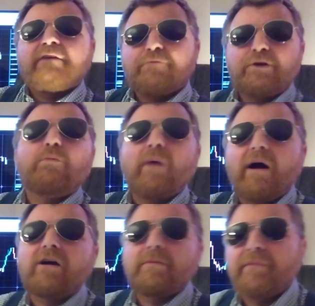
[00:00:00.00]
if we
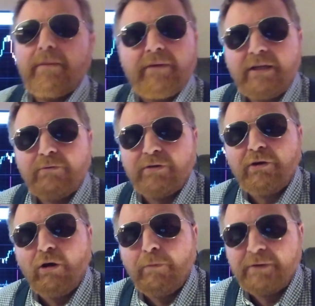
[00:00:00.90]
welcome them in with
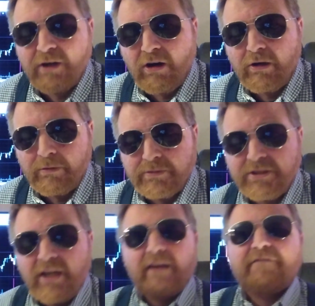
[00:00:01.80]
open
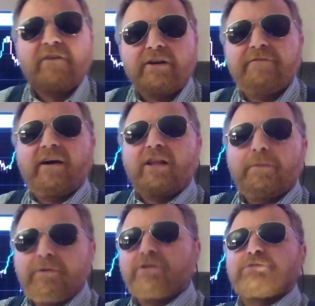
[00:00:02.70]
arms, if our
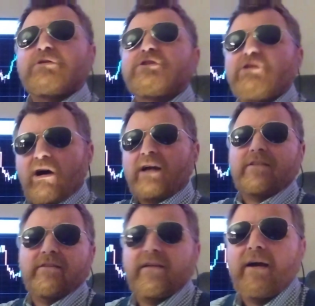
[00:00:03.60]
developers will talk
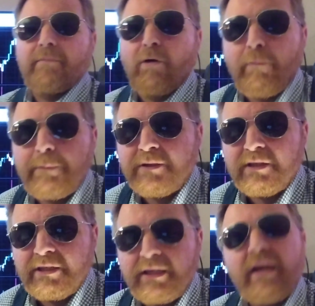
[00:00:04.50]
to them
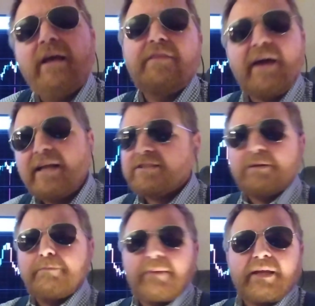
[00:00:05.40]
openly, that's
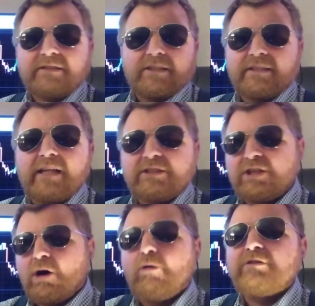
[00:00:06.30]
amazing. That's
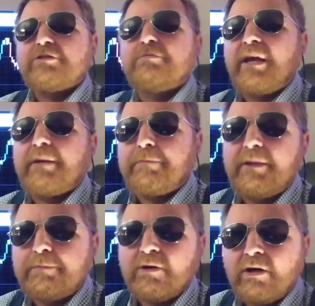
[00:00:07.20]
going to make
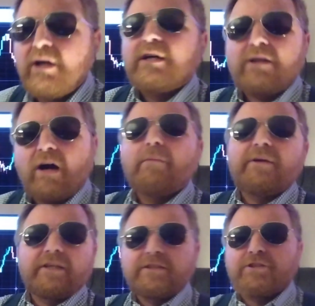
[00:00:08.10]
people come
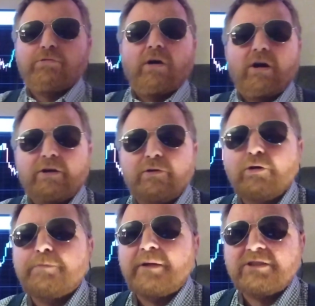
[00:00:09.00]
into our
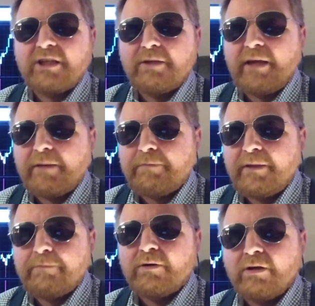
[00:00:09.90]
group. That's going to make
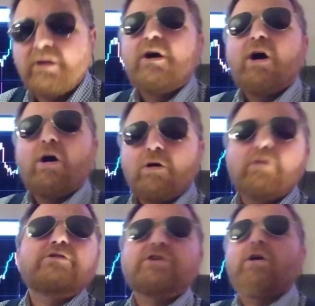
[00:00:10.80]
people
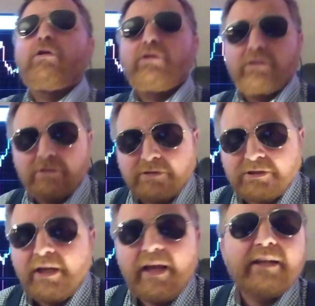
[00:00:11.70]

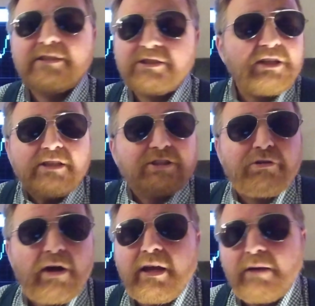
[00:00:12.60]
HOGLers. And it's
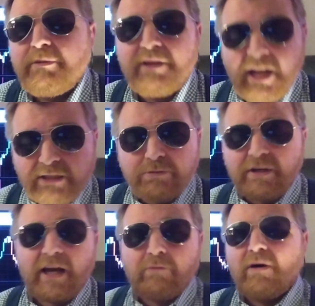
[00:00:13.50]
great. I mean, that's
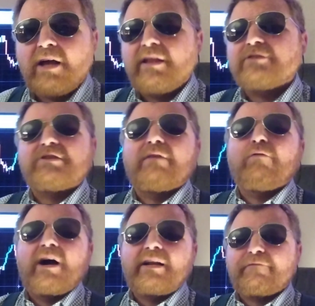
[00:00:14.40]
what I want. That's what I
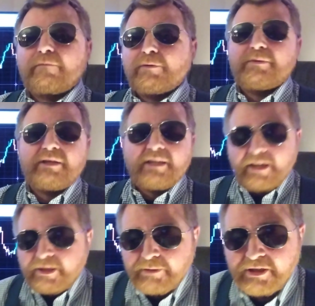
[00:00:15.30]
wanted from the
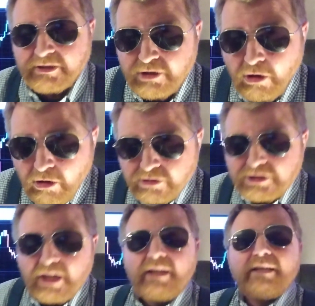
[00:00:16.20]
beginning, because
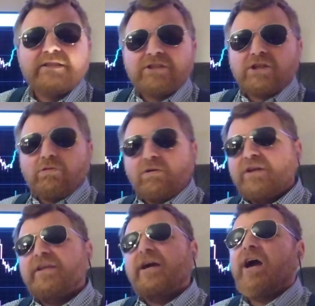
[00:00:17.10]
HOGE is a
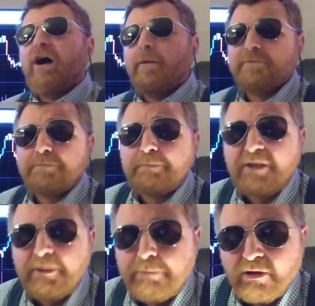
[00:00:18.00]
coin that helps
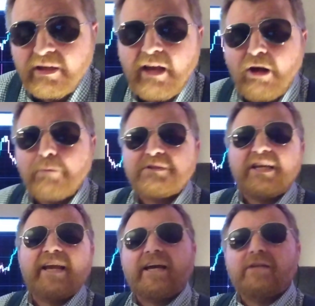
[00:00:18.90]
people. It helps
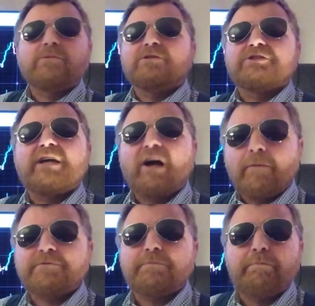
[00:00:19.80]
animals. It
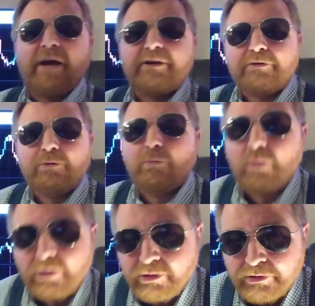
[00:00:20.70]
helps better the
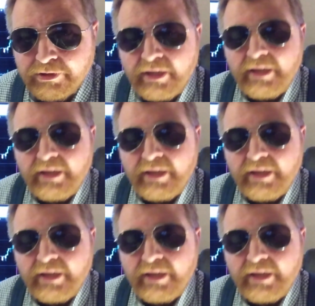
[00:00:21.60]
world.